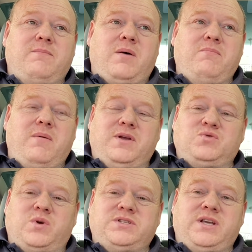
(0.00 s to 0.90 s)
maybe a
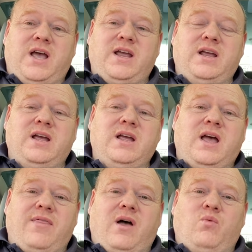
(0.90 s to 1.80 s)
28,
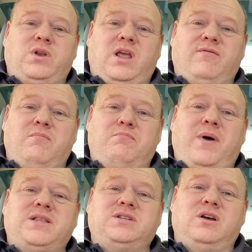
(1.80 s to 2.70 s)
and that would give them
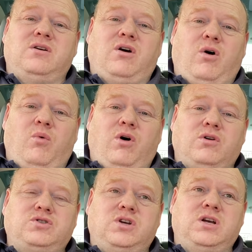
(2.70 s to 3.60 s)
better hot
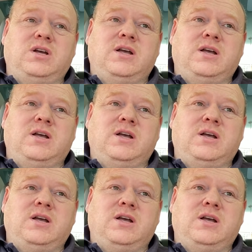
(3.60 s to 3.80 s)
water.